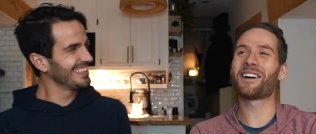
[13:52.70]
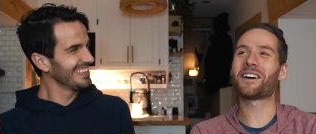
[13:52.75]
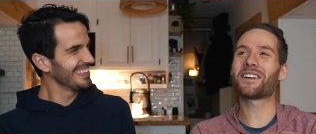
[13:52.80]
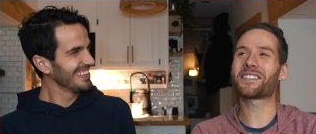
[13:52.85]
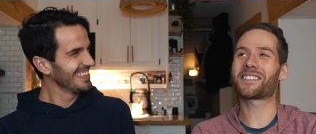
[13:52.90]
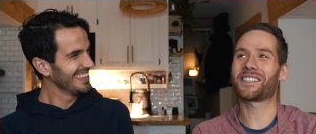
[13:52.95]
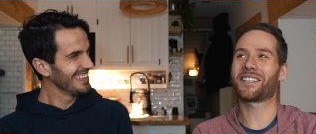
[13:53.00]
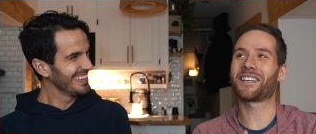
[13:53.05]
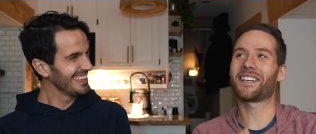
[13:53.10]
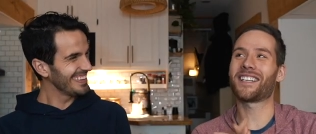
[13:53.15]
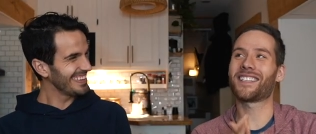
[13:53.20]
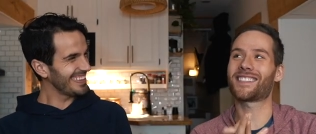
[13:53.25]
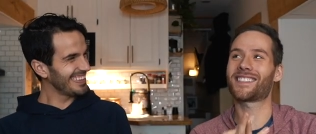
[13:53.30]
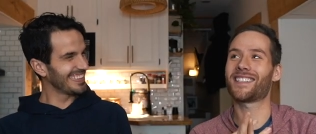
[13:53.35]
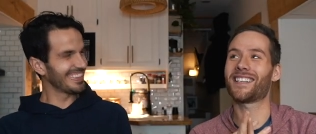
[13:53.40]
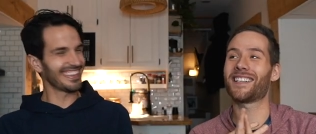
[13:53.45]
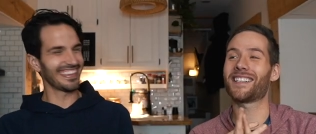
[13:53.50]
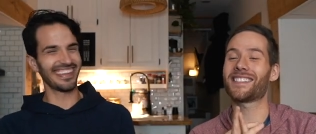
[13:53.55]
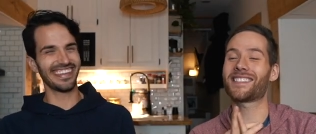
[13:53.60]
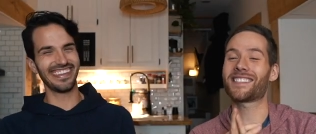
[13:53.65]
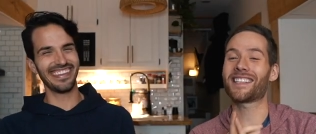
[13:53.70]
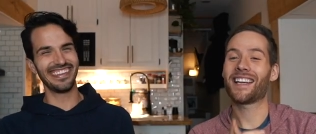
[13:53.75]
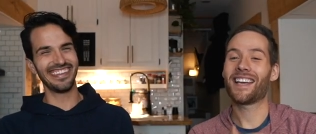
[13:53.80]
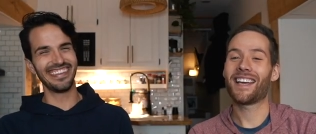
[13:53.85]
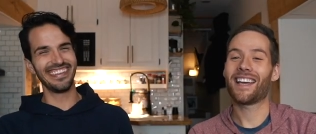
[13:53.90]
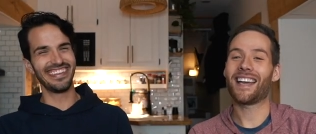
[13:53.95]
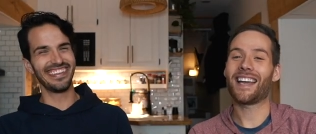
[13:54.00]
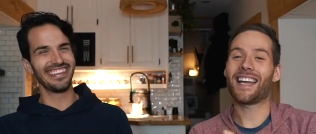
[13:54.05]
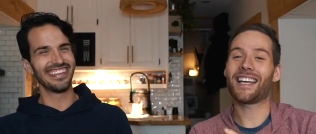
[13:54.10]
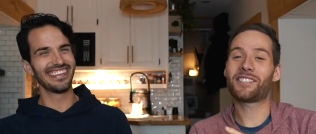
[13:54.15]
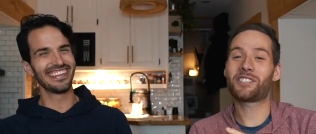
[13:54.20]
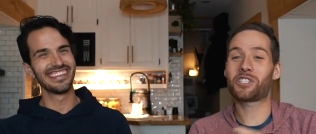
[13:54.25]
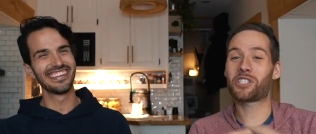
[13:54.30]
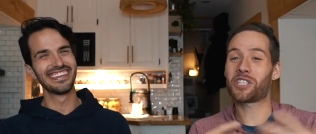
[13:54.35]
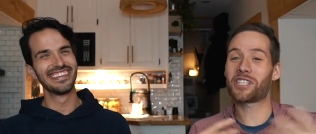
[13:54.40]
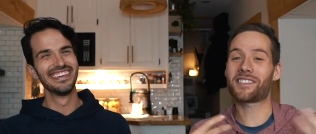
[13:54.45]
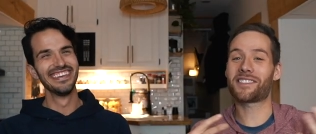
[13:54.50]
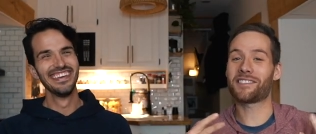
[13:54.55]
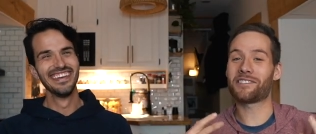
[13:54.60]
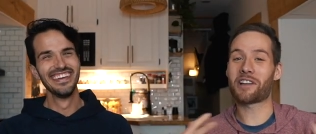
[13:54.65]
Speaker 1: all seriousness,
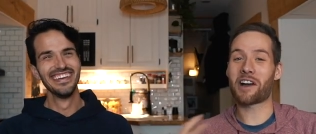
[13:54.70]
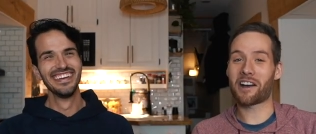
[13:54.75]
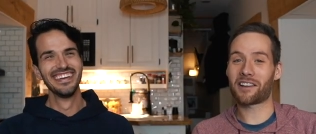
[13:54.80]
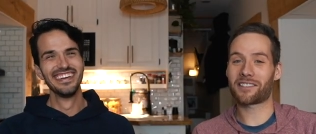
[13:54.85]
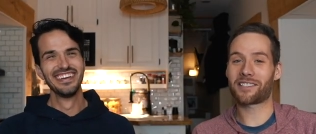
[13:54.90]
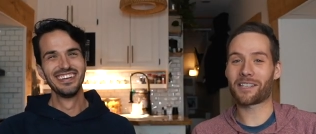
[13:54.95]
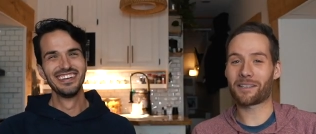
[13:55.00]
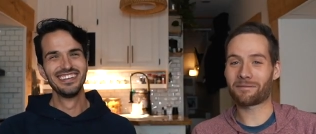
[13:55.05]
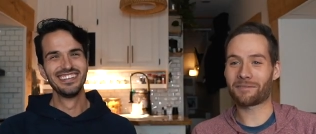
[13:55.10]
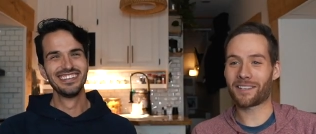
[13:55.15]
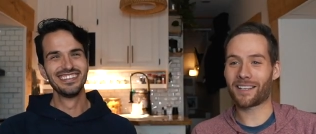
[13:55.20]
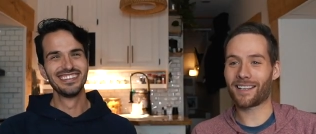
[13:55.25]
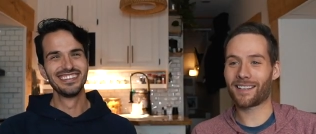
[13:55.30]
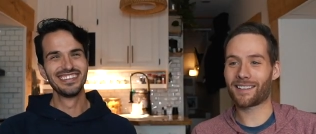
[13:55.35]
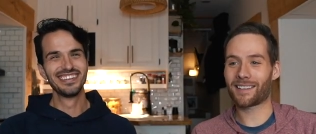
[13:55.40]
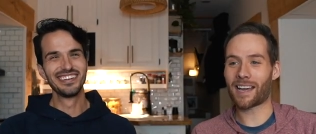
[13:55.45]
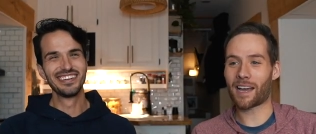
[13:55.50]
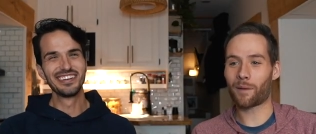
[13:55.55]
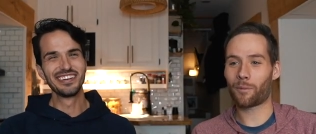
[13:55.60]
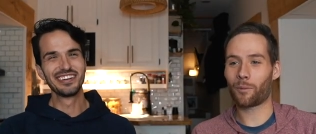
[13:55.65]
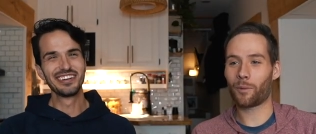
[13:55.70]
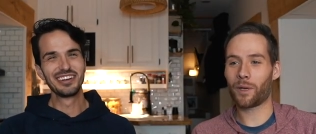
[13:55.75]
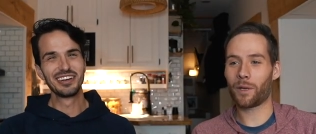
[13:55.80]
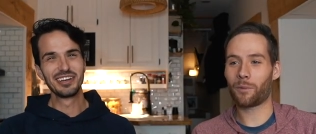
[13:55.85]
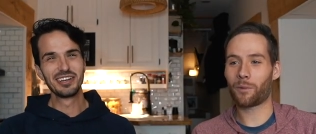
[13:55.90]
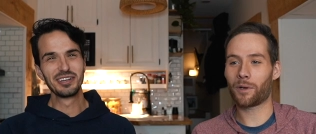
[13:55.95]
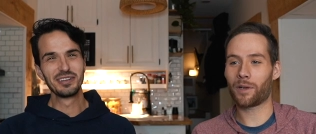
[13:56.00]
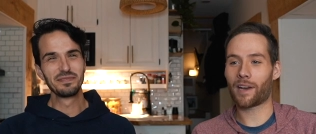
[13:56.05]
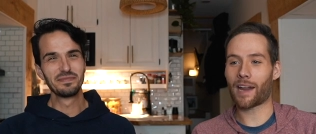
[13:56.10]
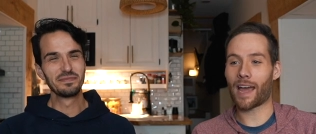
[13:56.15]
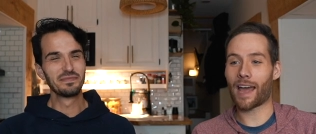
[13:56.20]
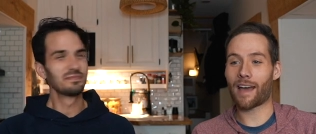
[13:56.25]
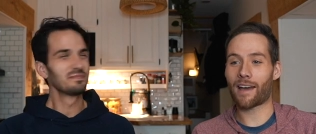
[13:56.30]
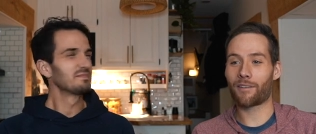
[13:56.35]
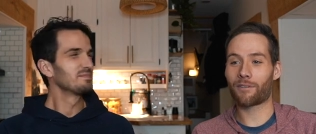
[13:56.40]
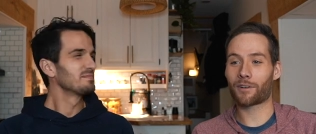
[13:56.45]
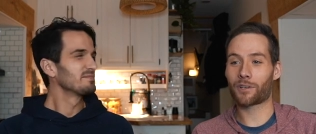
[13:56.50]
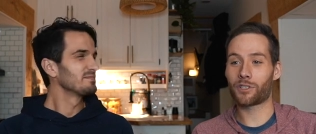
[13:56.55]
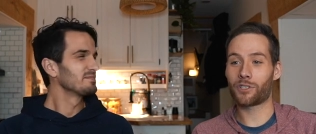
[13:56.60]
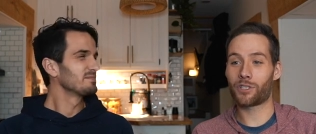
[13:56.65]
it's just not something that we would
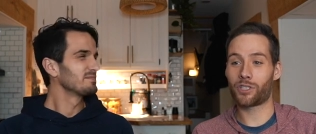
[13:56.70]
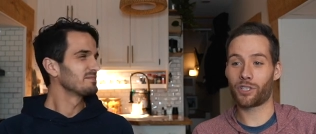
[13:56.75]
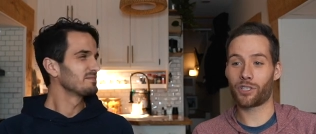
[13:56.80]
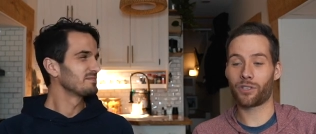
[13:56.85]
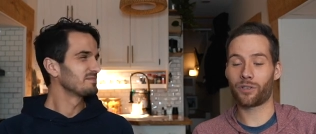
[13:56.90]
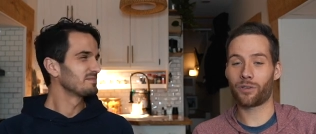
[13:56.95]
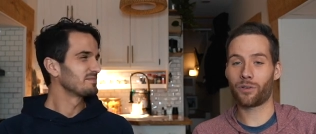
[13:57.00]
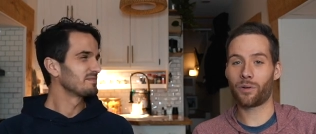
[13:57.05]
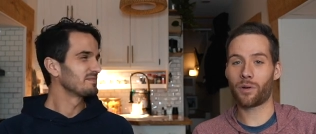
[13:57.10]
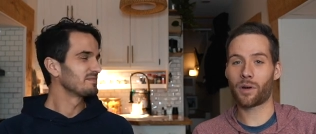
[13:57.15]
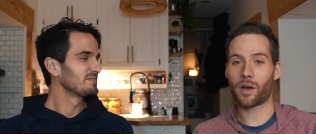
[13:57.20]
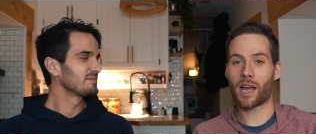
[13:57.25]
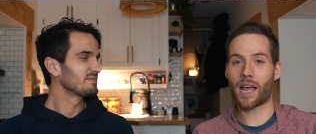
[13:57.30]
ever do.